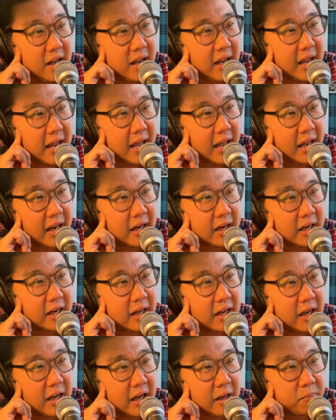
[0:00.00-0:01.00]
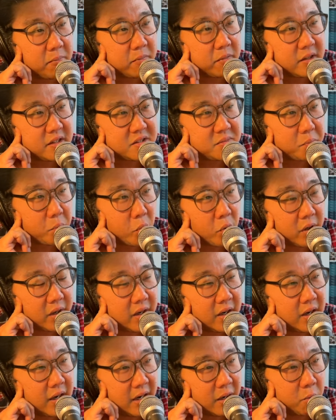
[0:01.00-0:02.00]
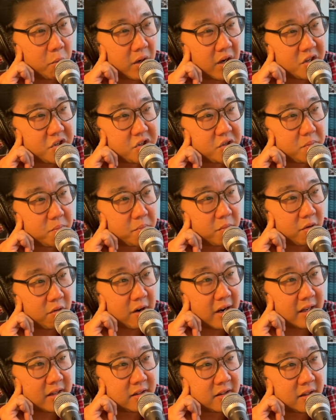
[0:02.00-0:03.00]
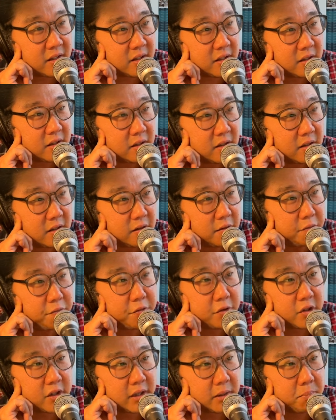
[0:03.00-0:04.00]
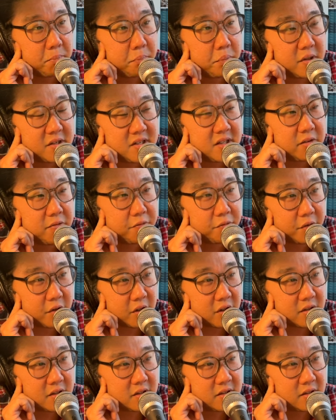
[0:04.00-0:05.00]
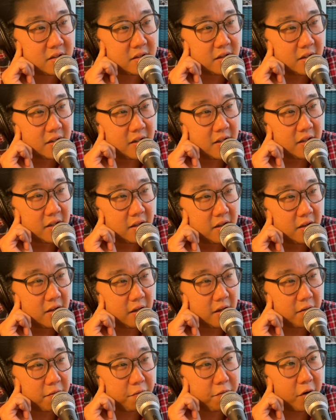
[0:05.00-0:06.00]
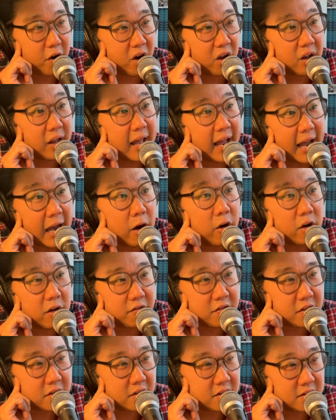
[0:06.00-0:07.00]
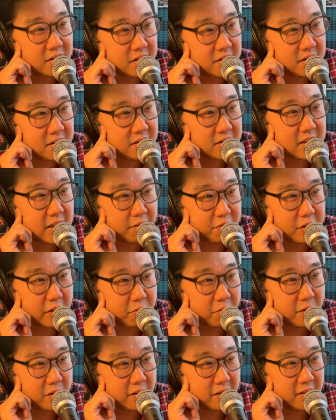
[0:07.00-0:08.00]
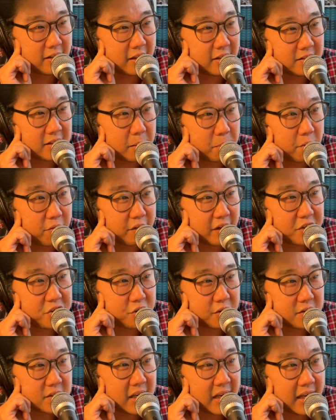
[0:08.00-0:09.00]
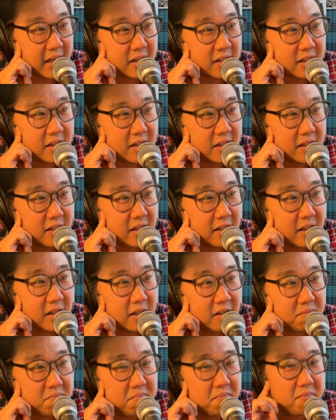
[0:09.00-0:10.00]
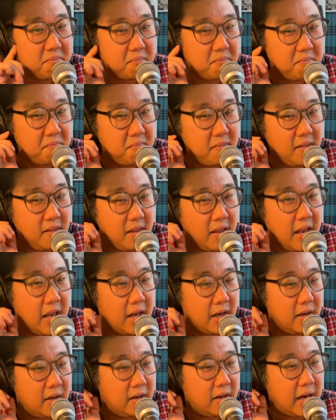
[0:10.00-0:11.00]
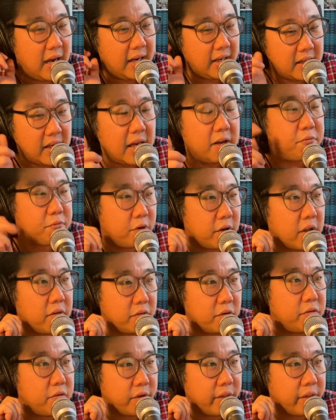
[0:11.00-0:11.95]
And this morning I watched Miranda fully pussy first fall out of a deprivation tank. And I can't forgive you for